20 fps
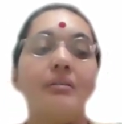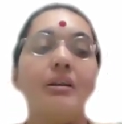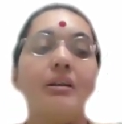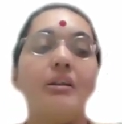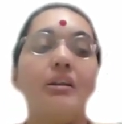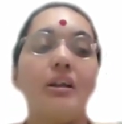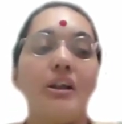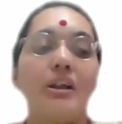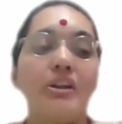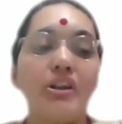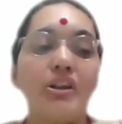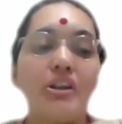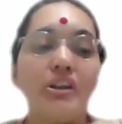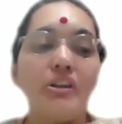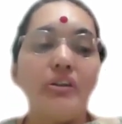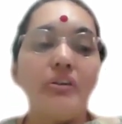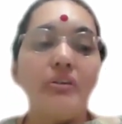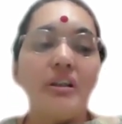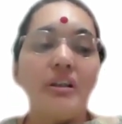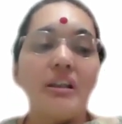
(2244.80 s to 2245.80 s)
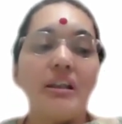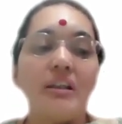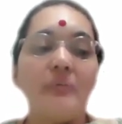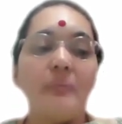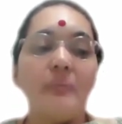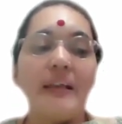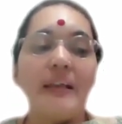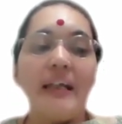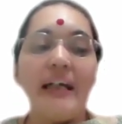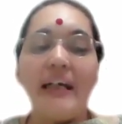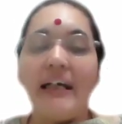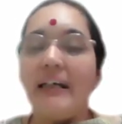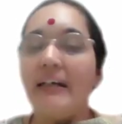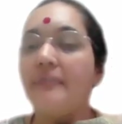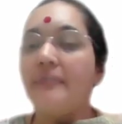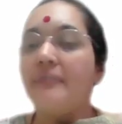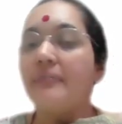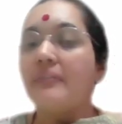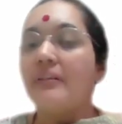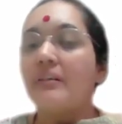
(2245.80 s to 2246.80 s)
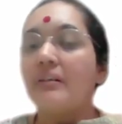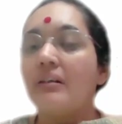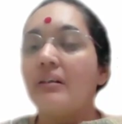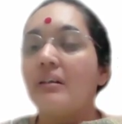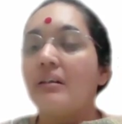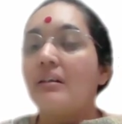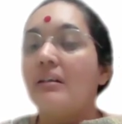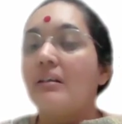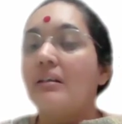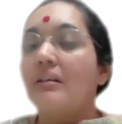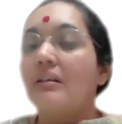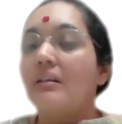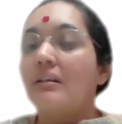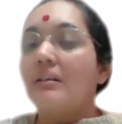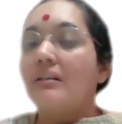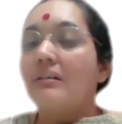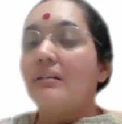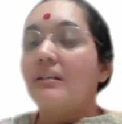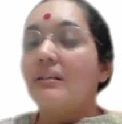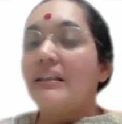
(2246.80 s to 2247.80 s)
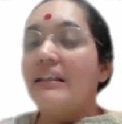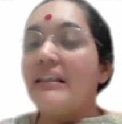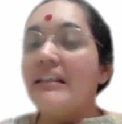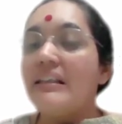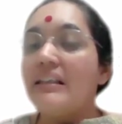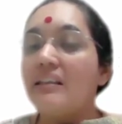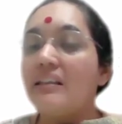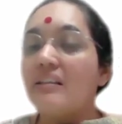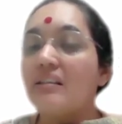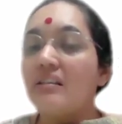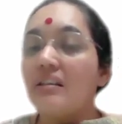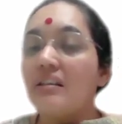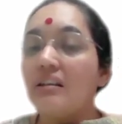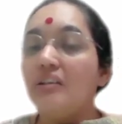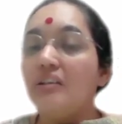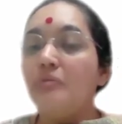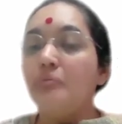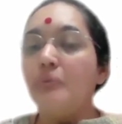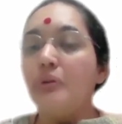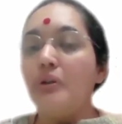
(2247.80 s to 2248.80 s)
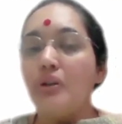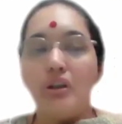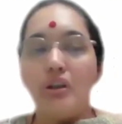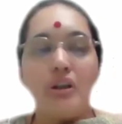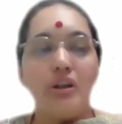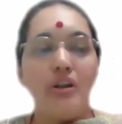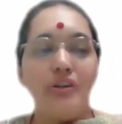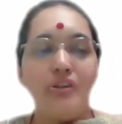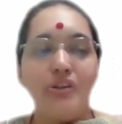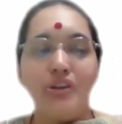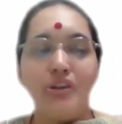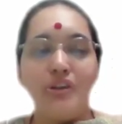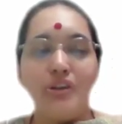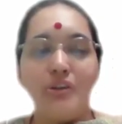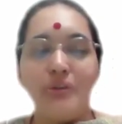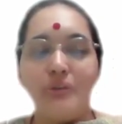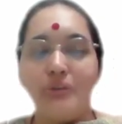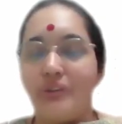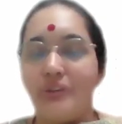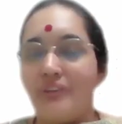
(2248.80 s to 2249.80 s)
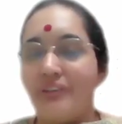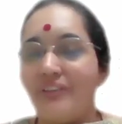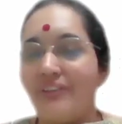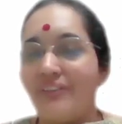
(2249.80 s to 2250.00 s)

The longitudes that we have, the easternmost longitude,